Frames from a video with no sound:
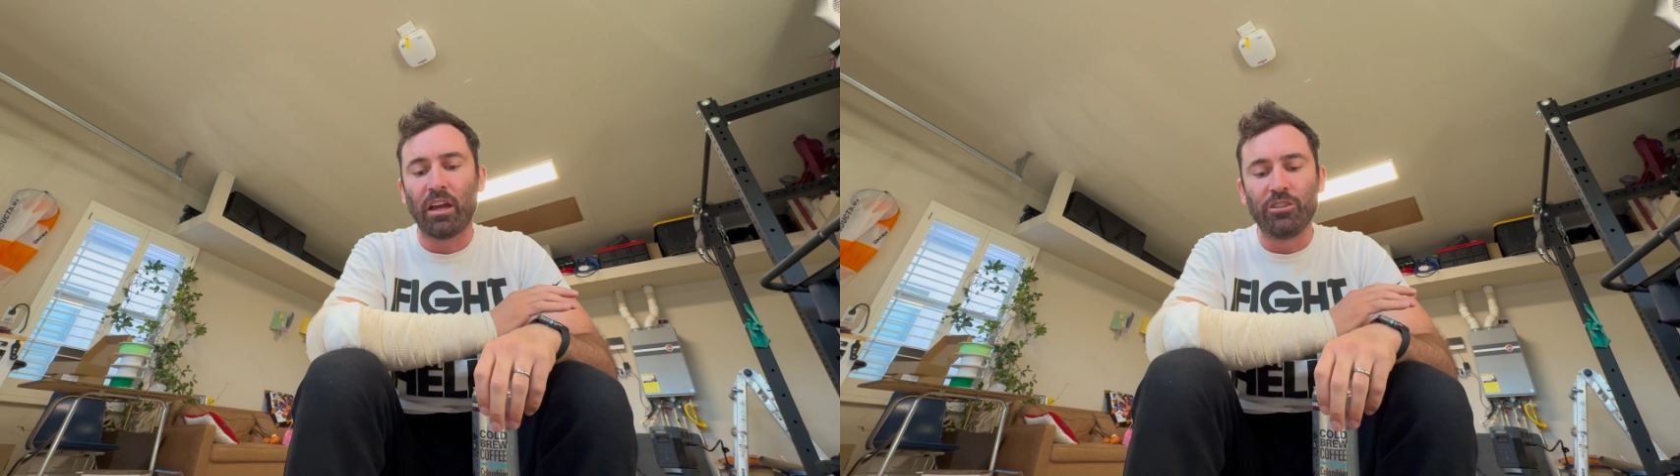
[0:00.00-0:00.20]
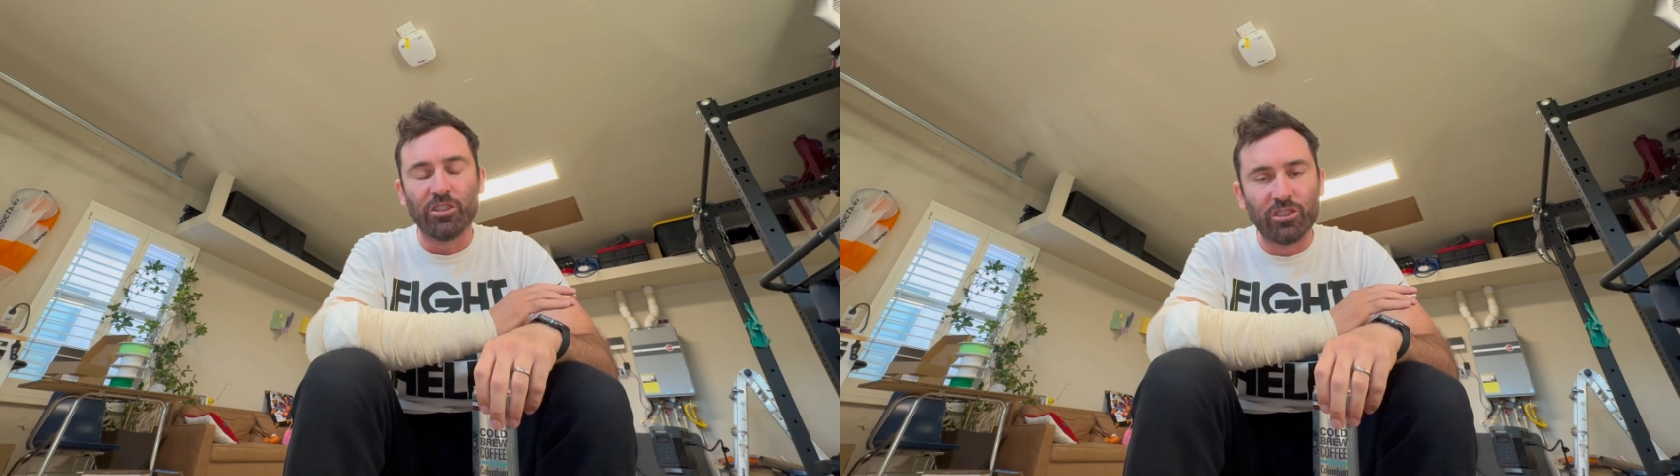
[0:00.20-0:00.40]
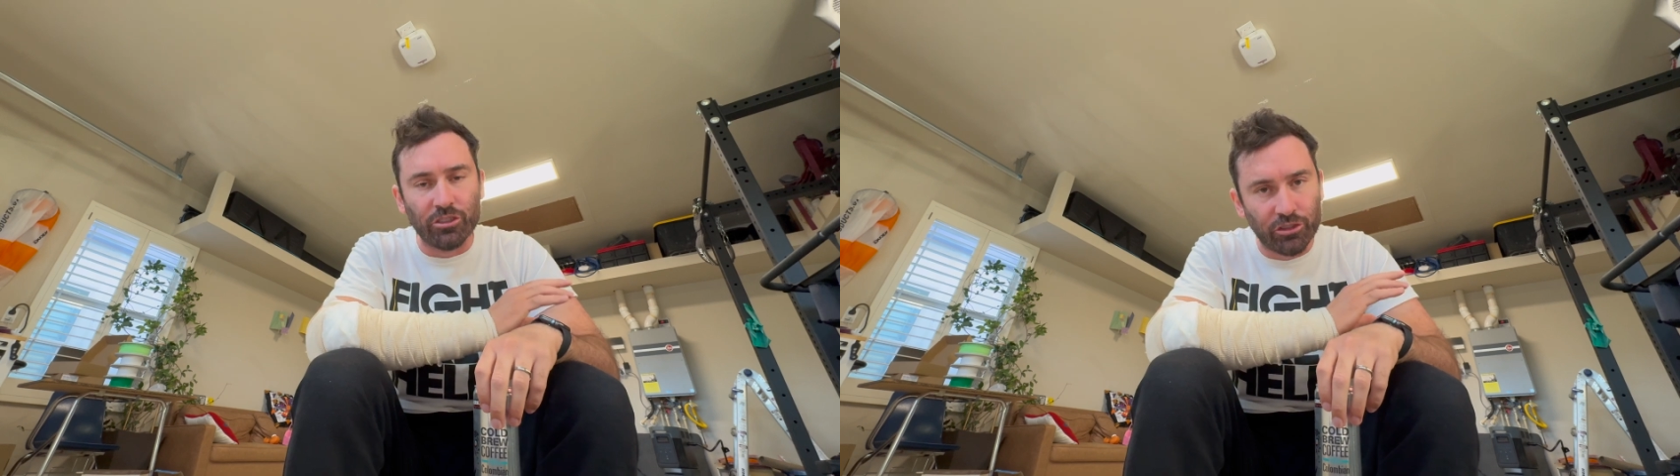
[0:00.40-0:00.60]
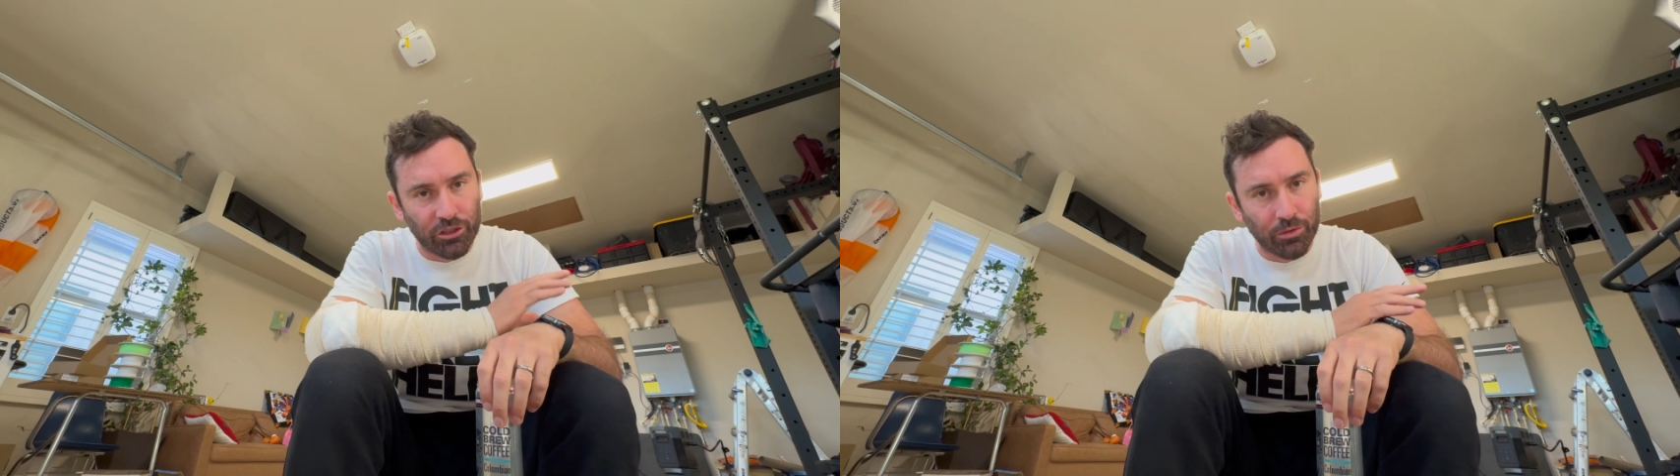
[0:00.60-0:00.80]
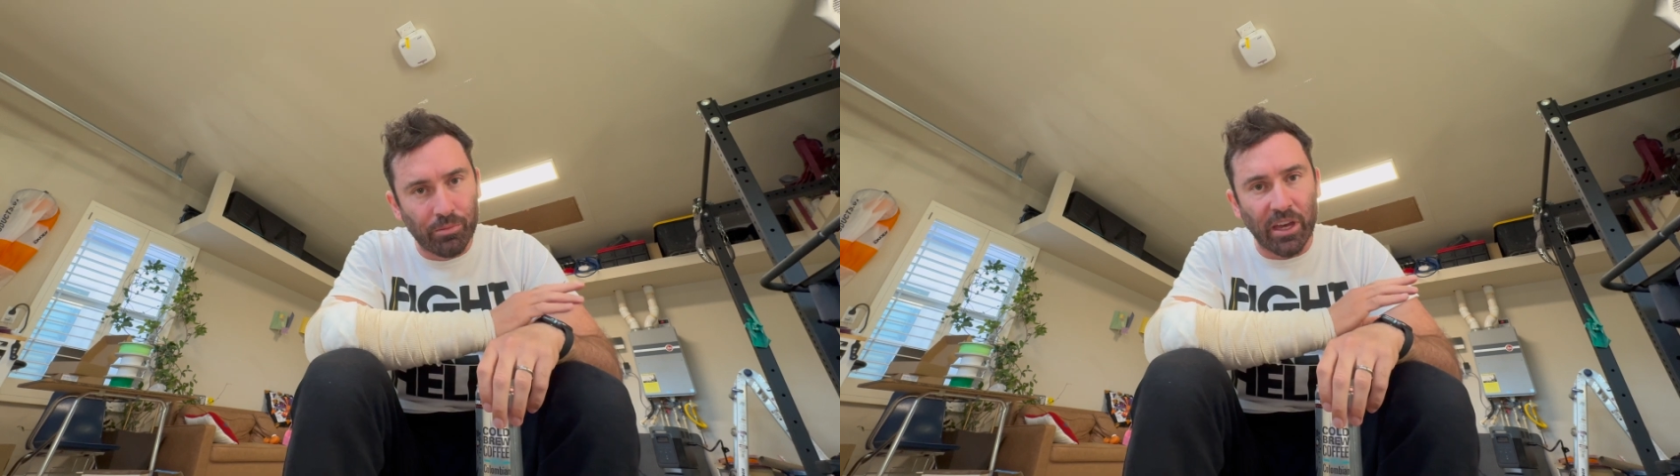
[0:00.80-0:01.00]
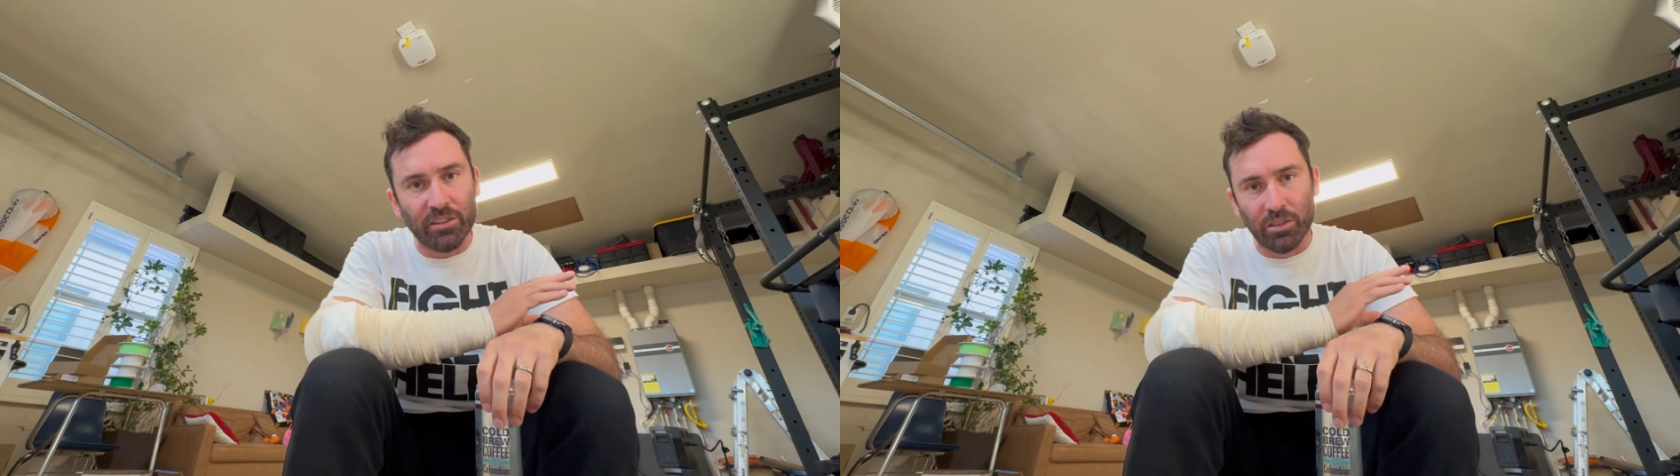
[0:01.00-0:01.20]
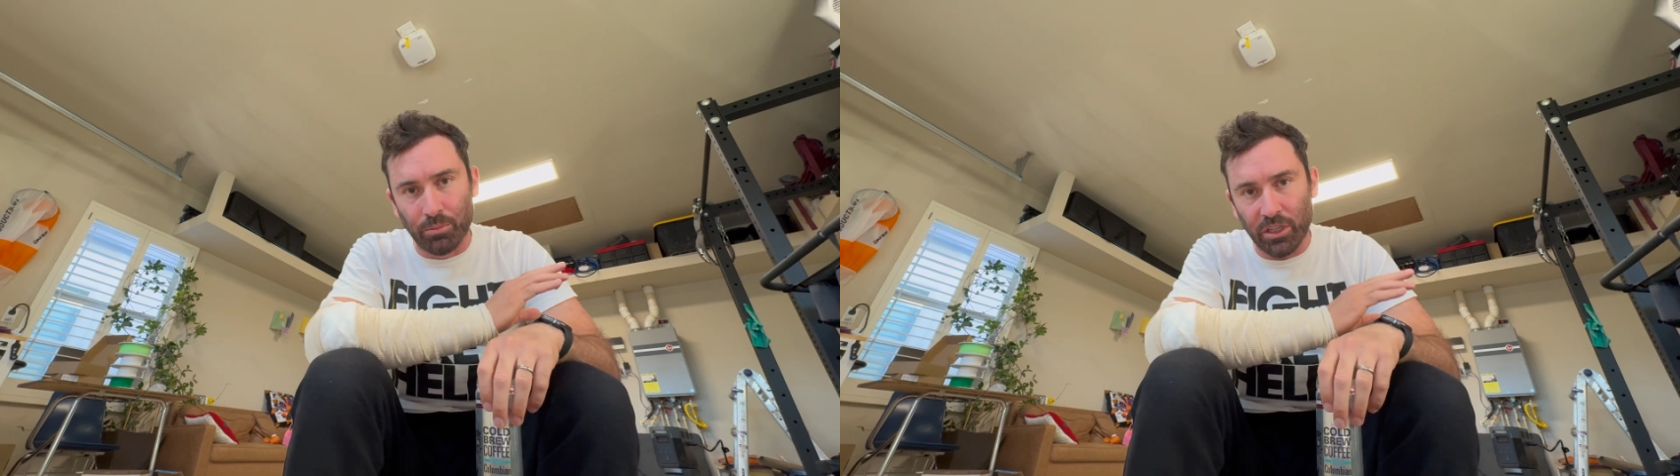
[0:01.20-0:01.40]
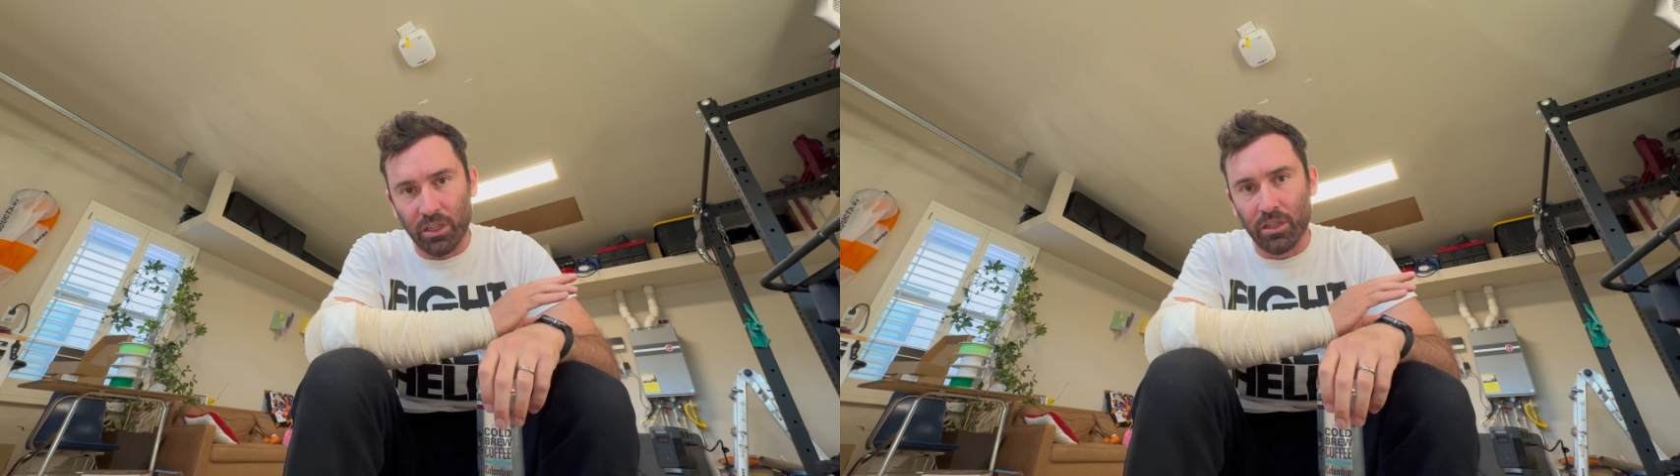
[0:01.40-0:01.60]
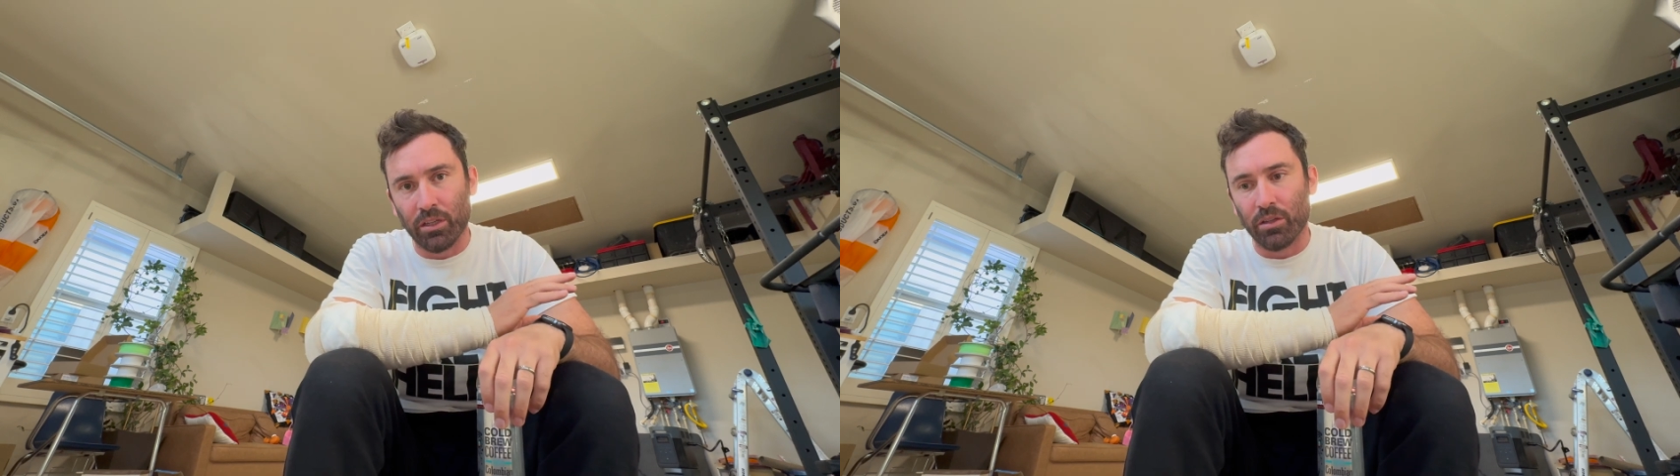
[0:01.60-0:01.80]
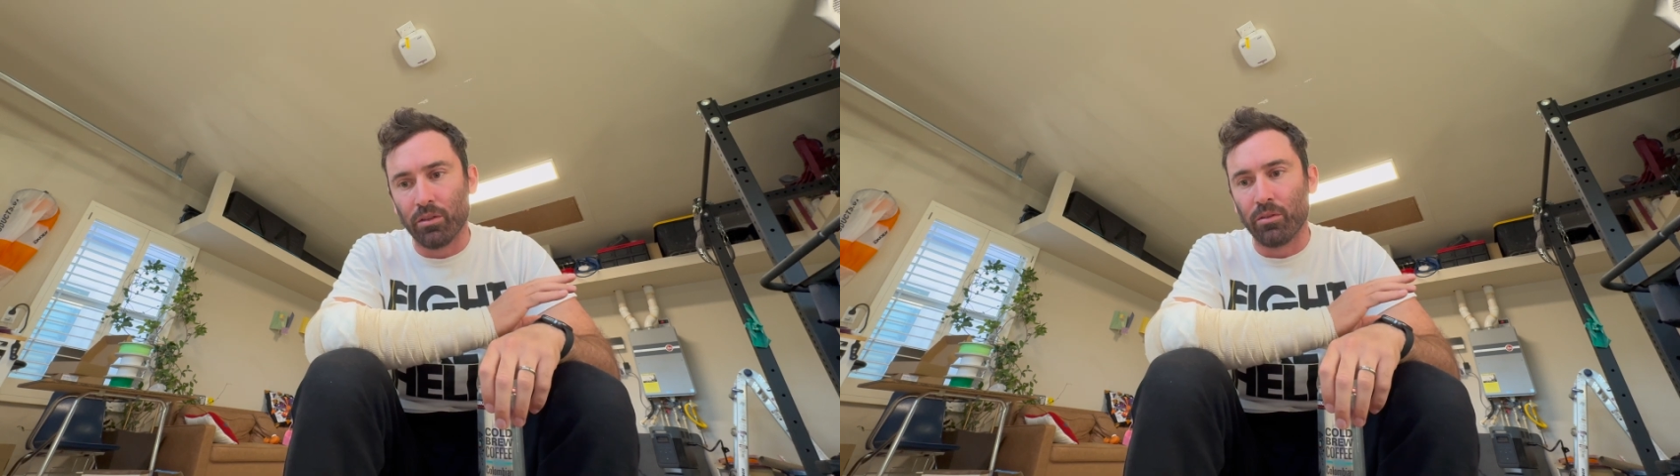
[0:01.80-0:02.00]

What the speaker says: I just assume that to be